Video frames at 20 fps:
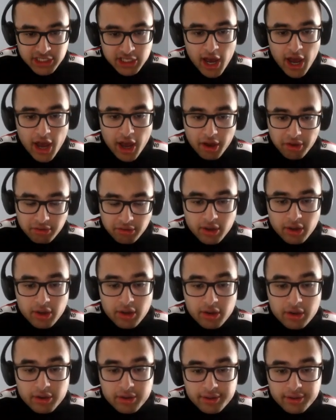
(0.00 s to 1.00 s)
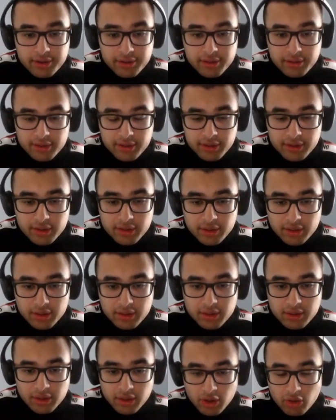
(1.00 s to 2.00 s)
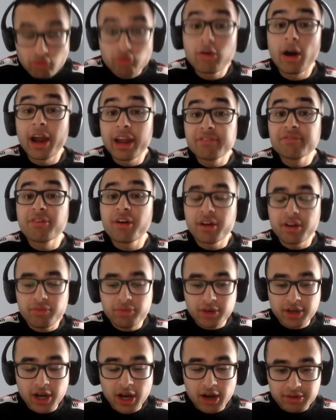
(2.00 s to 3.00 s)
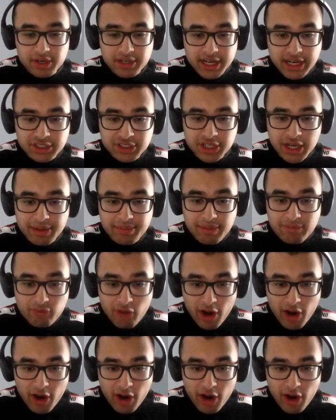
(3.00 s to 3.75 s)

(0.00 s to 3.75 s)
turned... Whoa. Right in front of Ricardo Dash Jam and